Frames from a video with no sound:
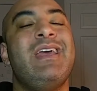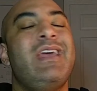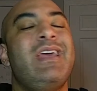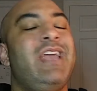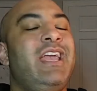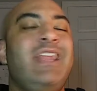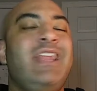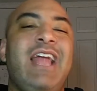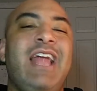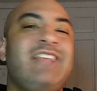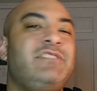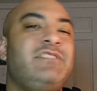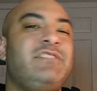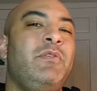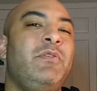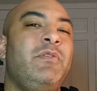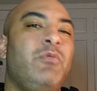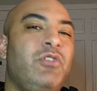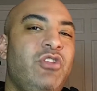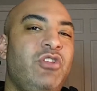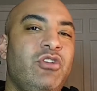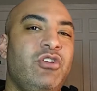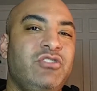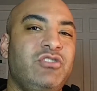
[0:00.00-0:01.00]
It has to be one
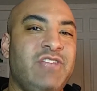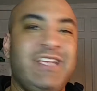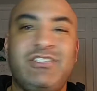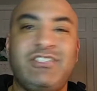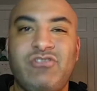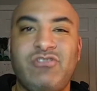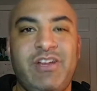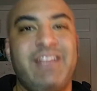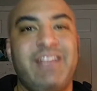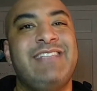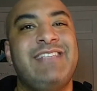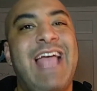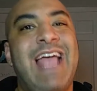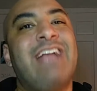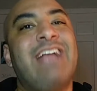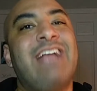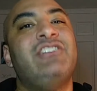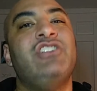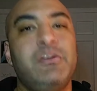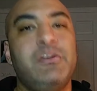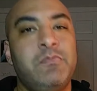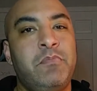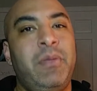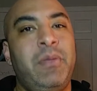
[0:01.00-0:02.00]
of those like
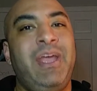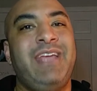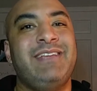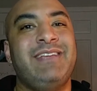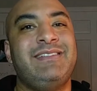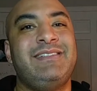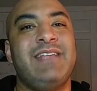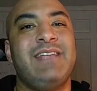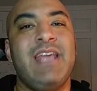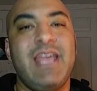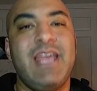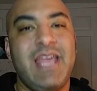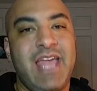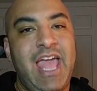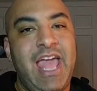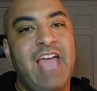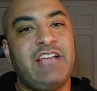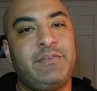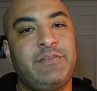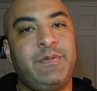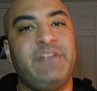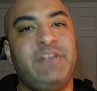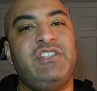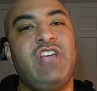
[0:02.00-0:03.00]
transaction based
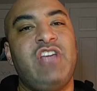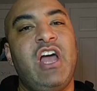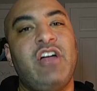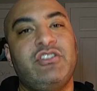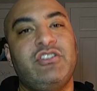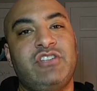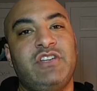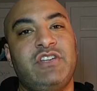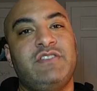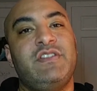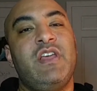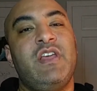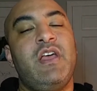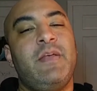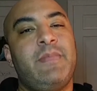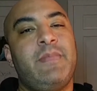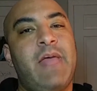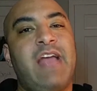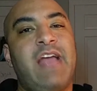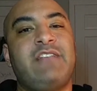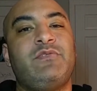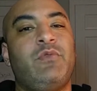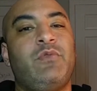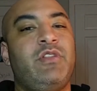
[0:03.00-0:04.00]
XP challenges.
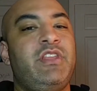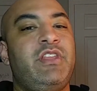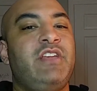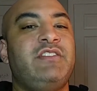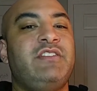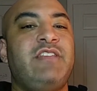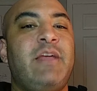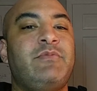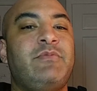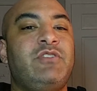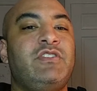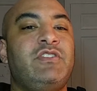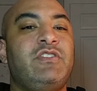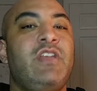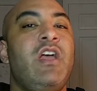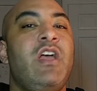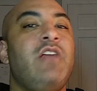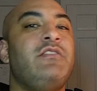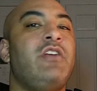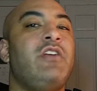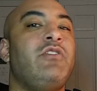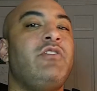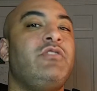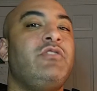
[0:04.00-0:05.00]
That's one of the exceptions.
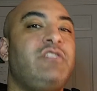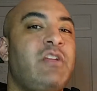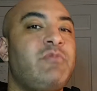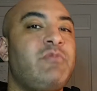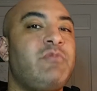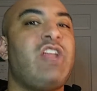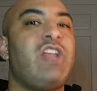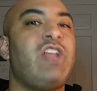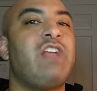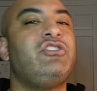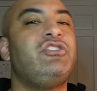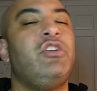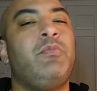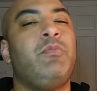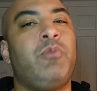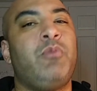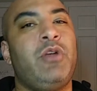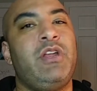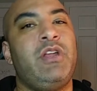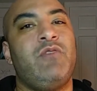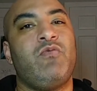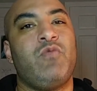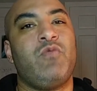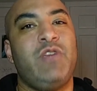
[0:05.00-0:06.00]
The other exception is actually pretty
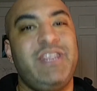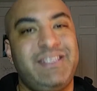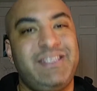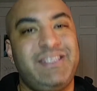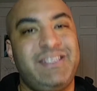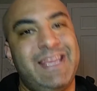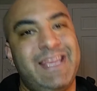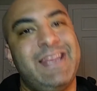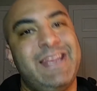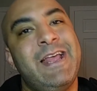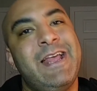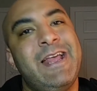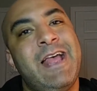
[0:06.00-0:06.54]
recent.